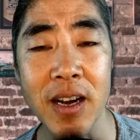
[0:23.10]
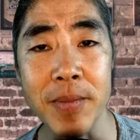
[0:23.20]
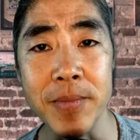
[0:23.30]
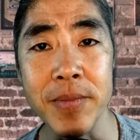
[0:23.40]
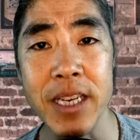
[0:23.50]

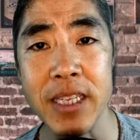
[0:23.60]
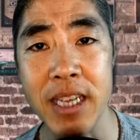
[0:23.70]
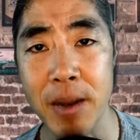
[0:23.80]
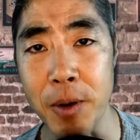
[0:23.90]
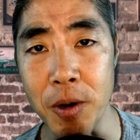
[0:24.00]
Nick
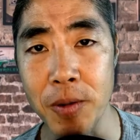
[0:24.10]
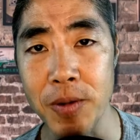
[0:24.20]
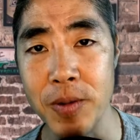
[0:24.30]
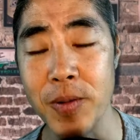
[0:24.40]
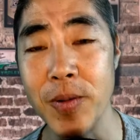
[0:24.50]
Szabo,
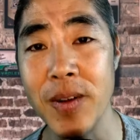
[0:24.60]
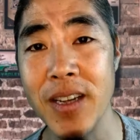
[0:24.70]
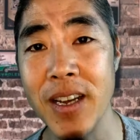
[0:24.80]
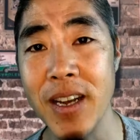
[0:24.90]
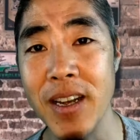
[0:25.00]
who
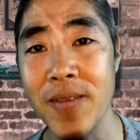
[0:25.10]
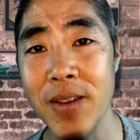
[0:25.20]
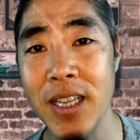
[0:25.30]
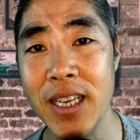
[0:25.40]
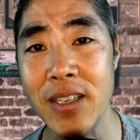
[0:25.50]

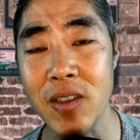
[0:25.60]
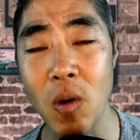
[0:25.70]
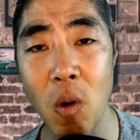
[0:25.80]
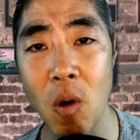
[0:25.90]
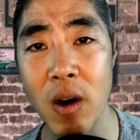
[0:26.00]
really is
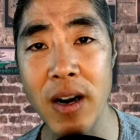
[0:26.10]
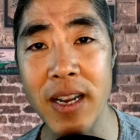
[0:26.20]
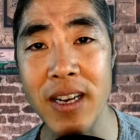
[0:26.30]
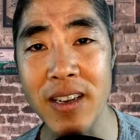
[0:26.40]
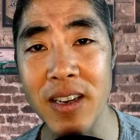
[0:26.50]
core
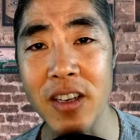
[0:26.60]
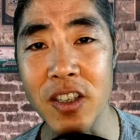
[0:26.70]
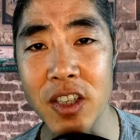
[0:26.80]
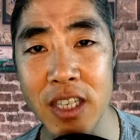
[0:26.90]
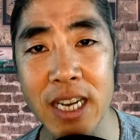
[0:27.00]
in
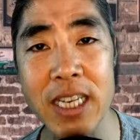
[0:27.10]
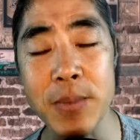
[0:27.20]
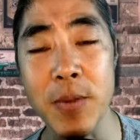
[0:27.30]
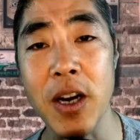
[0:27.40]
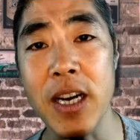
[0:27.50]
understanding
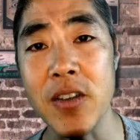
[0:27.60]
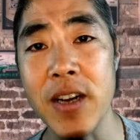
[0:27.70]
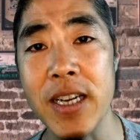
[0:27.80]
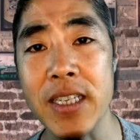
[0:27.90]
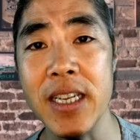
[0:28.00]
smart
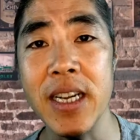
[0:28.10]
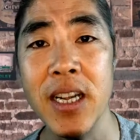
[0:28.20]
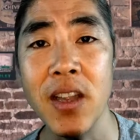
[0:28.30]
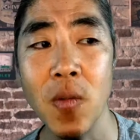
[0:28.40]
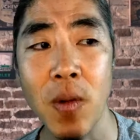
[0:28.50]
contracts. And
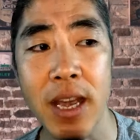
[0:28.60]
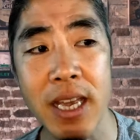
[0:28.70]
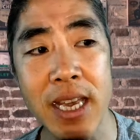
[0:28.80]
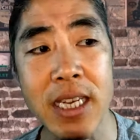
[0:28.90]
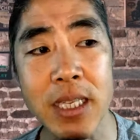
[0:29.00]
the way
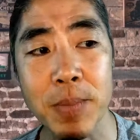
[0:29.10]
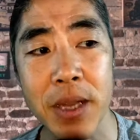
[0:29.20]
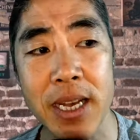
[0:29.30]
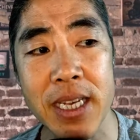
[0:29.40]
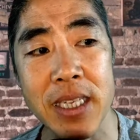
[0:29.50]
he
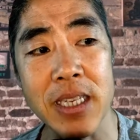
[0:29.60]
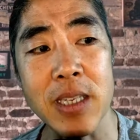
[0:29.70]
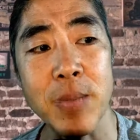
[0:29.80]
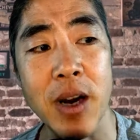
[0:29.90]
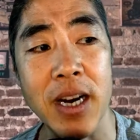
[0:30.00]
explains a
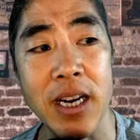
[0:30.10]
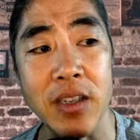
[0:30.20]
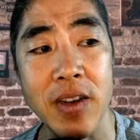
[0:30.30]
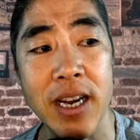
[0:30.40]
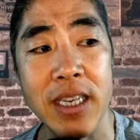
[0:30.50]
smart
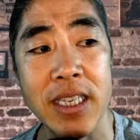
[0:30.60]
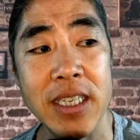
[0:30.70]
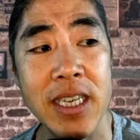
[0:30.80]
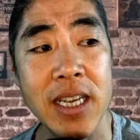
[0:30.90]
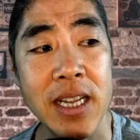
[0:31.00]
contract is
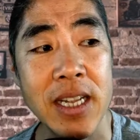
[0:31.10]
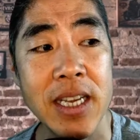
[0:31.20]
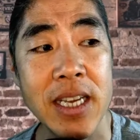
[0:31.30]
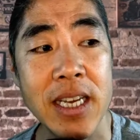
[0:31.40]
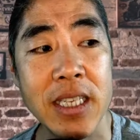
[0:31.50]
he
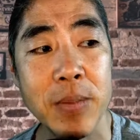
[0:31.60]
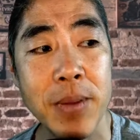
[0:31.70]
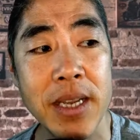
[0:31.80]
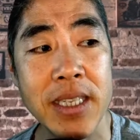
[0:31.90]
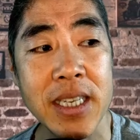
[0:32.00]

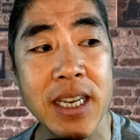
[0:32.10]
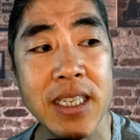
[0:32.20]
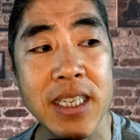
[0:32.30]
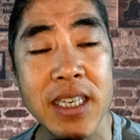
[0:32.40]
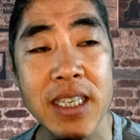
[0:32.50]
explains it
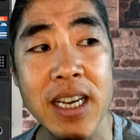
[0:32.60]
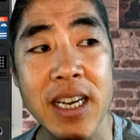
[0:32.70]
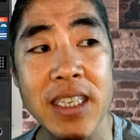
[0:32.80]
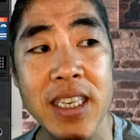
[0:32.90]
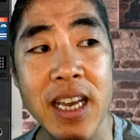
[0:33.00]
essentially
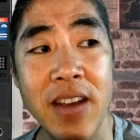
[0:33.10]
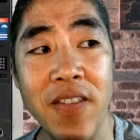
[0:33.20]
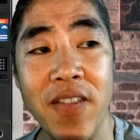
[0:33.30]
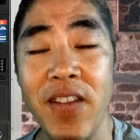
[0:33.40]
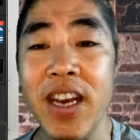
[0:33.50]
as a
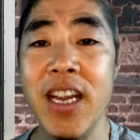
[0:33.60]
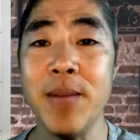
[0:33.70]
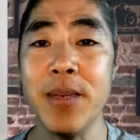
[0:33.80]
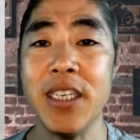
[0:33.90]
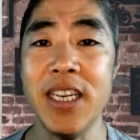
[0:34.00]
vending
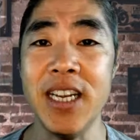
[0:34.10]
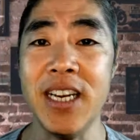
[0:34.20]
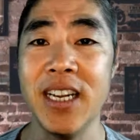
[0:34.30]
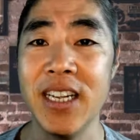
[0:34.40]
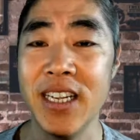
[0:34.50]
machine.
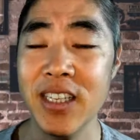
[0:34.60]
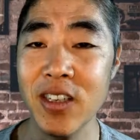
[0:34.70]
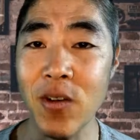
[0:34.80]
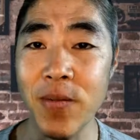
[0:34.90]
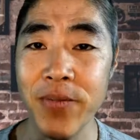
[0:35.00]

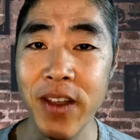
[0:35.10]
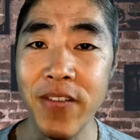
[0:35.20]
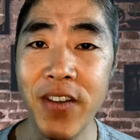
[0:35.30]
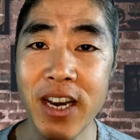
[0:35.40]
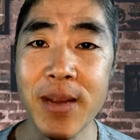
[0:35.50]
So a
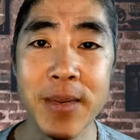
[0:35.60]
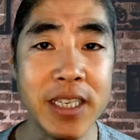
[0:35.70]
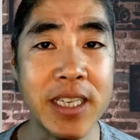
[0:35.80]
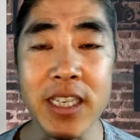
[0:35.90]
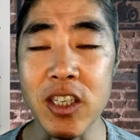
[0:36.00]
vending
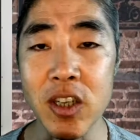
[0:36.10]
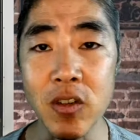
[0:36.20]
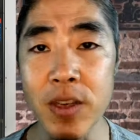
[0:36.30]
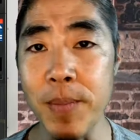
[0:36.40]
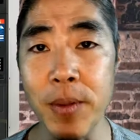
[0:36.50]
machine is so
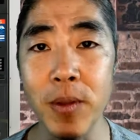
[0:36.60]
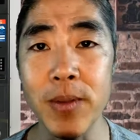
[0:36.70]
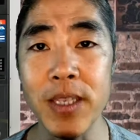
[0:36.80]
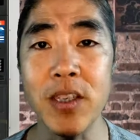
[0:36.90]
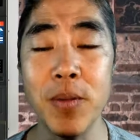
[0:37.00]
simple,
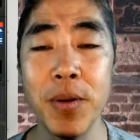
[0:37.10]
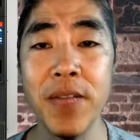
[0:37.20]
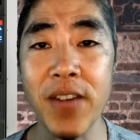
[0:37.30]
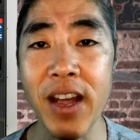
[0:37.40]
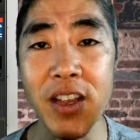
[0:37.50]
which is you put
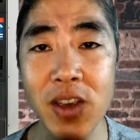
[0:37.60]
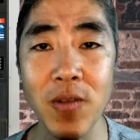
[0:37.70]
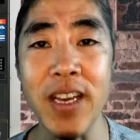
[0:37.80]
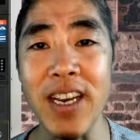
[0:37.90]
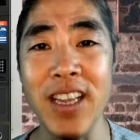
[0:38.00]
value
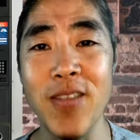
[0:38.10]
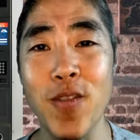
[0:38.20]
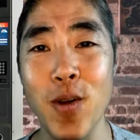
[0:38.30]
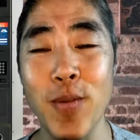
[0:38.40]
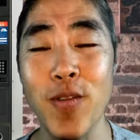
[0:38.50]
in the
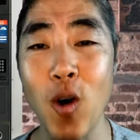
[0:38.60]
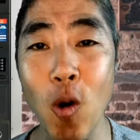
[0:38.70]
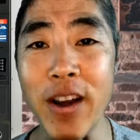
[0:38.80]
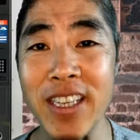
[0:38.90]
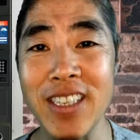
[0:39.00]
form of
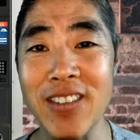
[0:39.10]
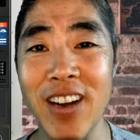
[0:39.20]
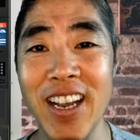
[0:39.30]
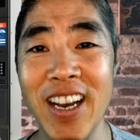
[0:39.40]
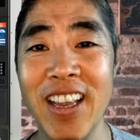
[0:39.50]
coins,
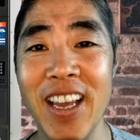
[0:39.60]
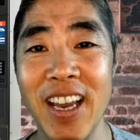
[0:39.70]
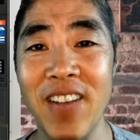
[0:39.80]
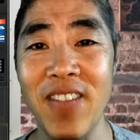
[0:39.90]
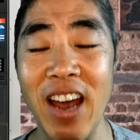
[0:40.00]
right? And
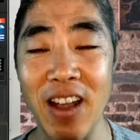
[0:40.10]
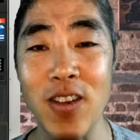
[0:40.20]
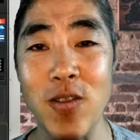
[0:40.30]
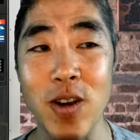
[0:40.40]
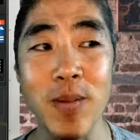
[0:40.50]
then
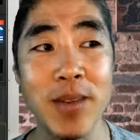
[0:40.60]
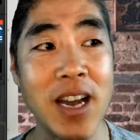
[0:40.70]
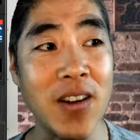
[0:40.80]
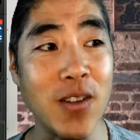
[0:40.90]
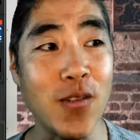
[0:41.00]
value comes
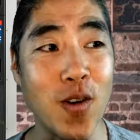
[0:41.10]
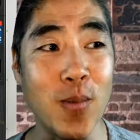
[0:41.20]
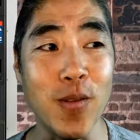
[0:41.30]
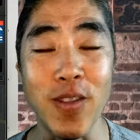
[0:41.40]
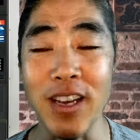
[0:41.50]
out in the form
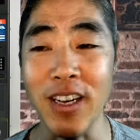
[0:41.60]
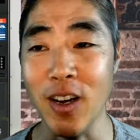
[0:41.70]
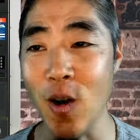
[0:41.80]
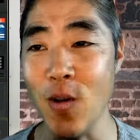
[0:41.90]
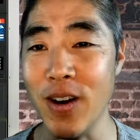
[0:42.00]
of like a
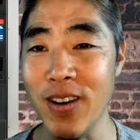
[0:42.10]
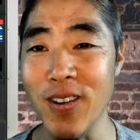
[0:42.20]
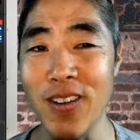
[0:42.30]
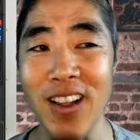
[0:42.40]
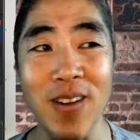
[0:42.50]
Coke
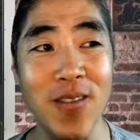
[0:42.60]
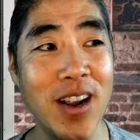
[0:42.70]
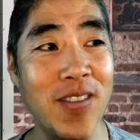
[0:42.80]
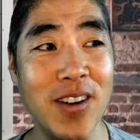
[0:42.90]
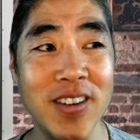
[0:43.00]
or like
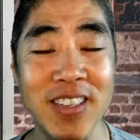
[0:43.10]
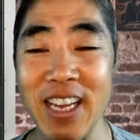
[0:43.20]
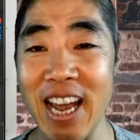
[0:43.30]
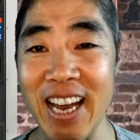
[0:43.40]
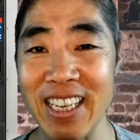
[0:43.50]
whatever,
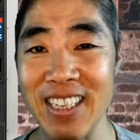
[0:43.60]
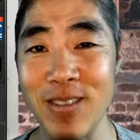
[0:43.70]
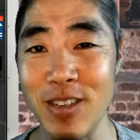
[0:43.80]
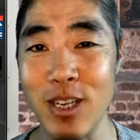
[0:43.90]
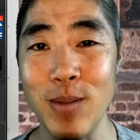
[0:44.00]
snacks,
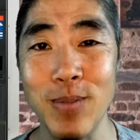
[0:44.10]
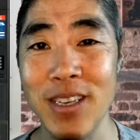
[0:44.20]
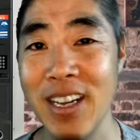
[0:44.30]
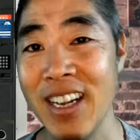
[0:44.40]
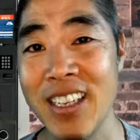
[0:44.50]
chips.
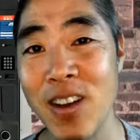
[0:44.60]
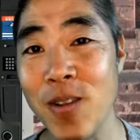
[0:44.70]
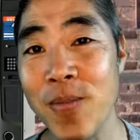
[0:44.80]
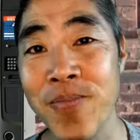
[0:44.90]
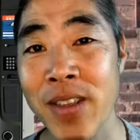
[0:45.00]
So
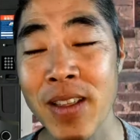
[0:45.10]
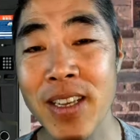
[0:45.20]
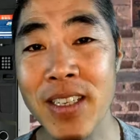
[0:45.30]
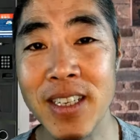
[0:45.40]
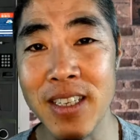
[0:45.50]

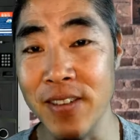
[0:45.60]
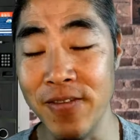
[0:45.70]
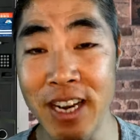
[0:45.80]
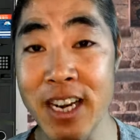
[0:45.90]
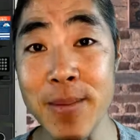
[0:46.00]
this is a
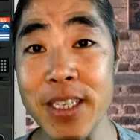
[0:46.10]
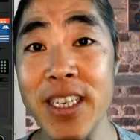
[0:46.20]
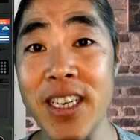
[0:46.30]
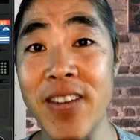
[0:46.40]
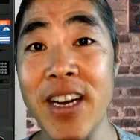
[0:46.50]
vending
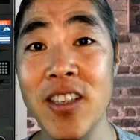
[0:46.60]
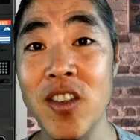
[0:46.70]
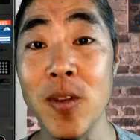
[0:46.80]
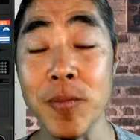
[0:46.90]
machine, right? So